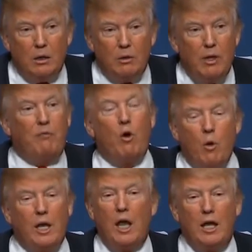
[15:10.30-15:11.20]
Therefore
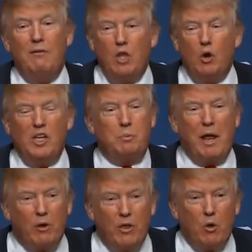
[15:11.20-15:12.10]
we can't, even though he's
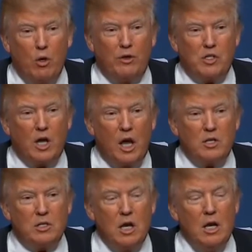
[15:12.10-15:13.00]
better than all these
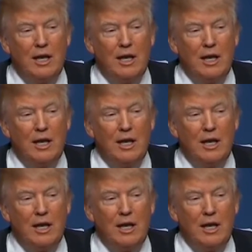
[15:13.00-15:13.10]
guys,